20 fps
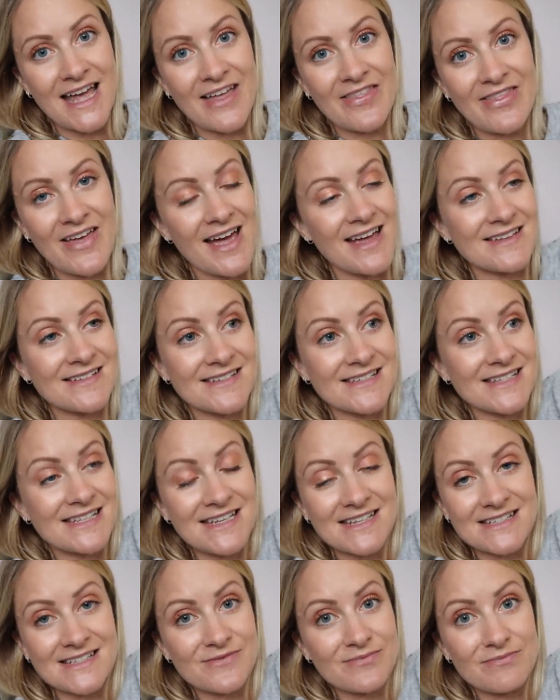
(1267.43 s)
and that is
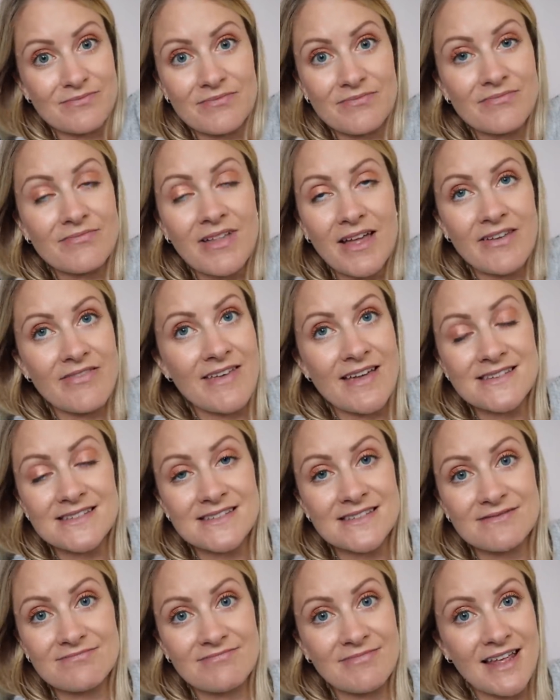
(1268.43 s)
as like
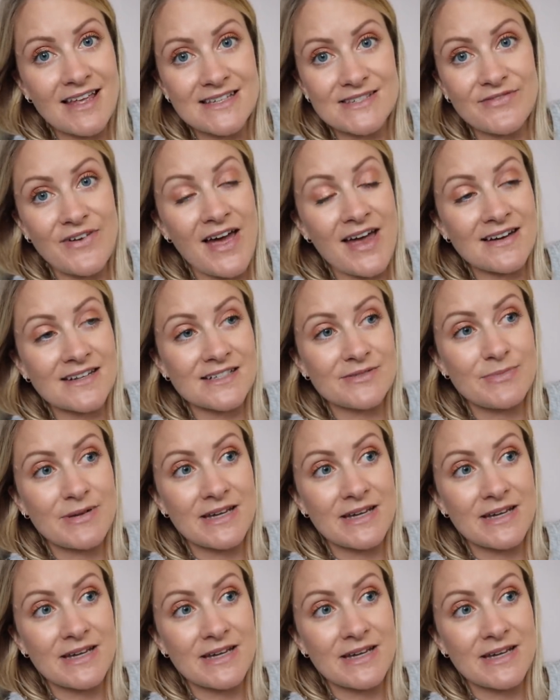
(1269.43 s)
that's fact,